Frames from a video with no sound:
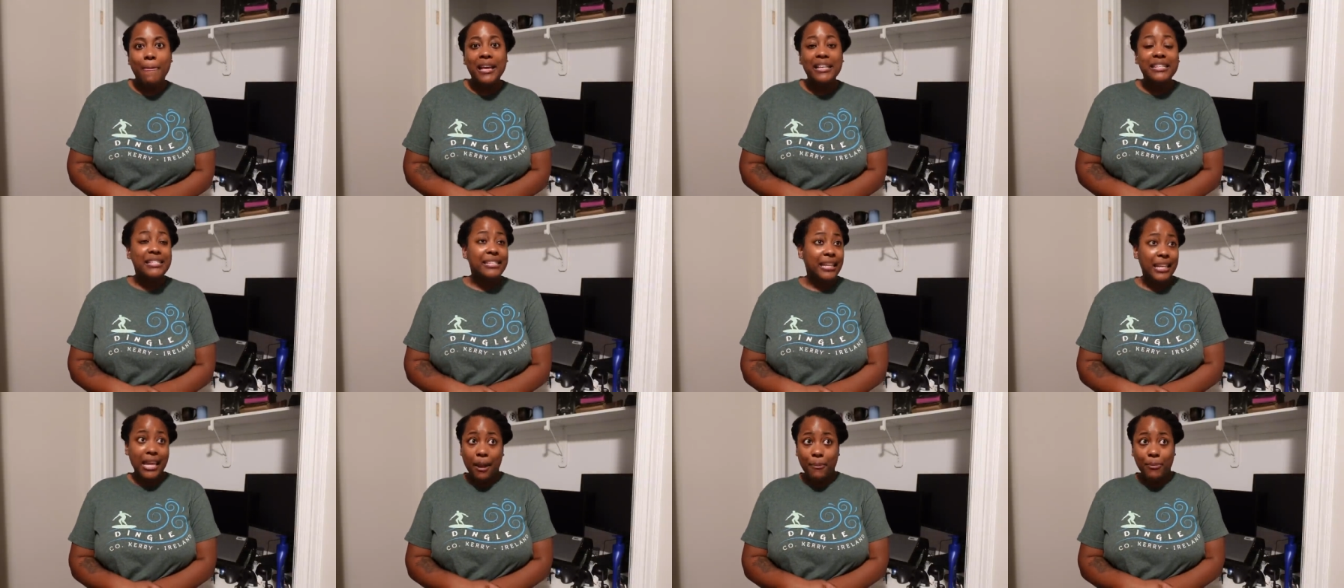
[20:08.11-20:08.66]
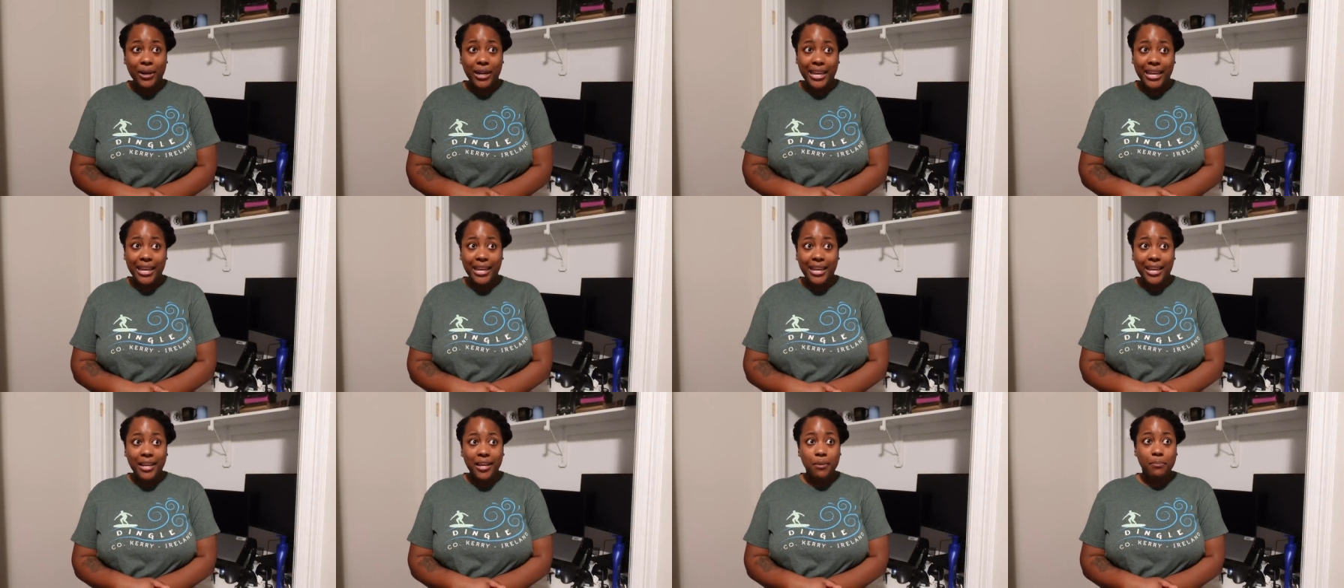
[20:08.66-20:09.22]

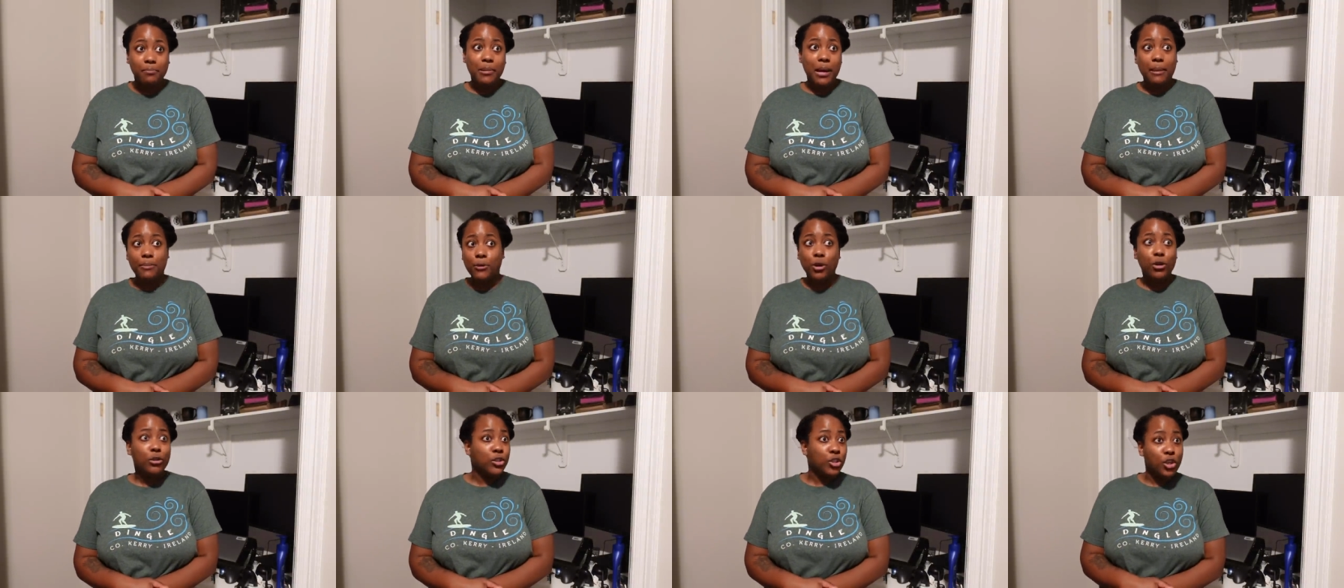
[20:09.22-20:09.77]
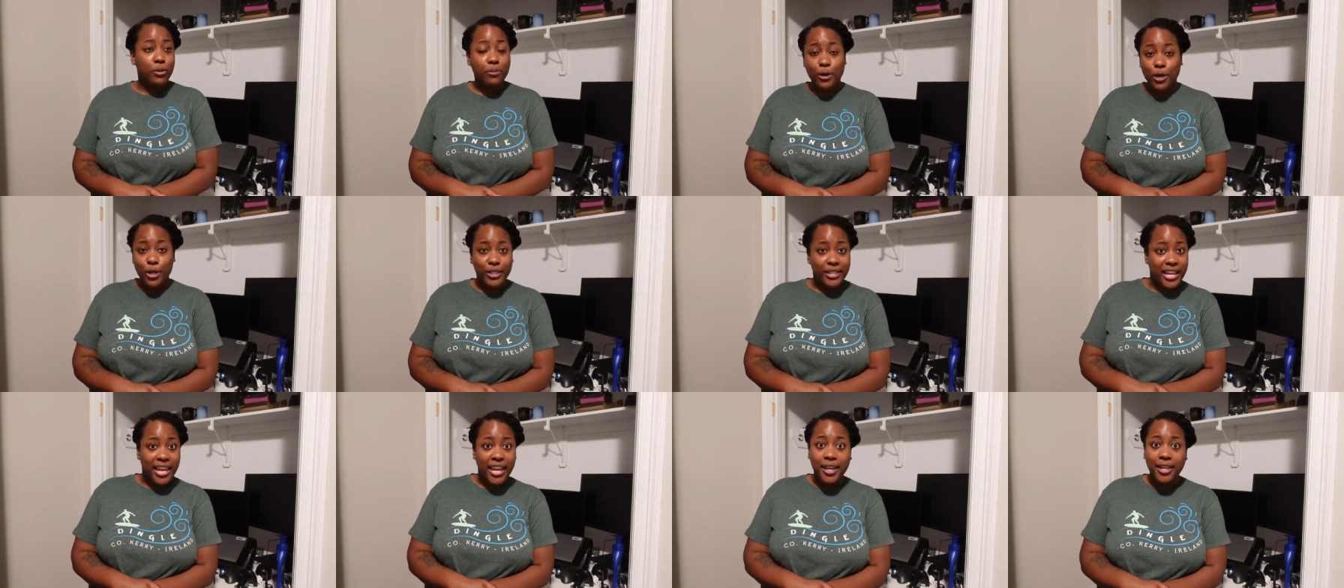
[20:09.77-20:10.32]
celebrity pop culture
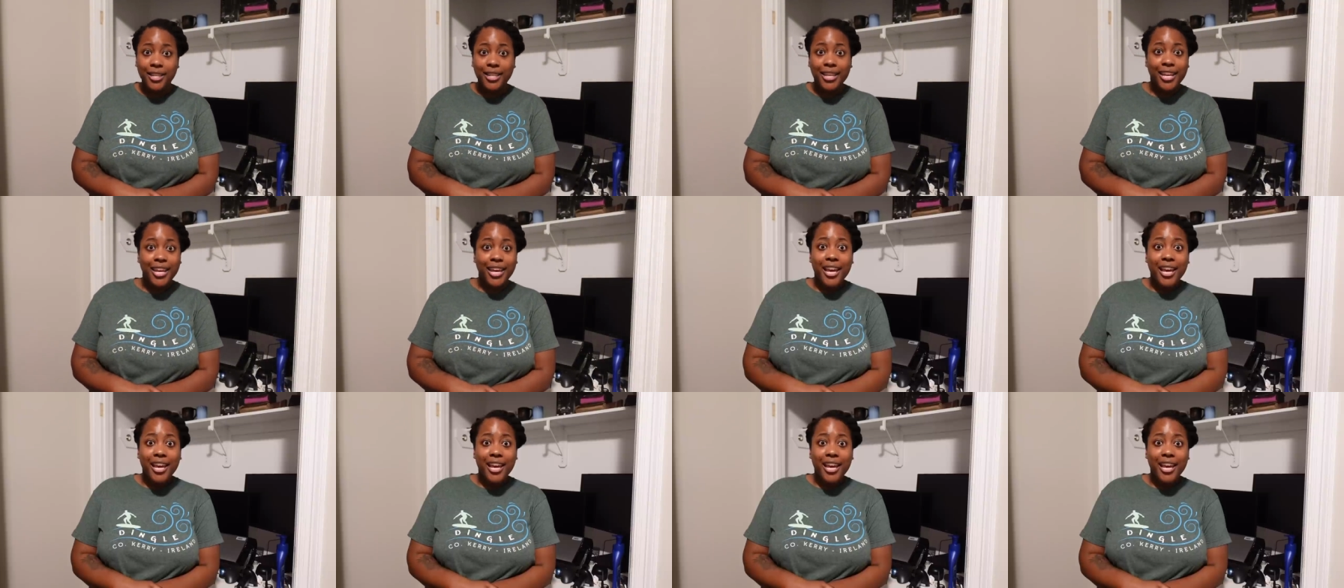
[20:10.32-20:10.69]
person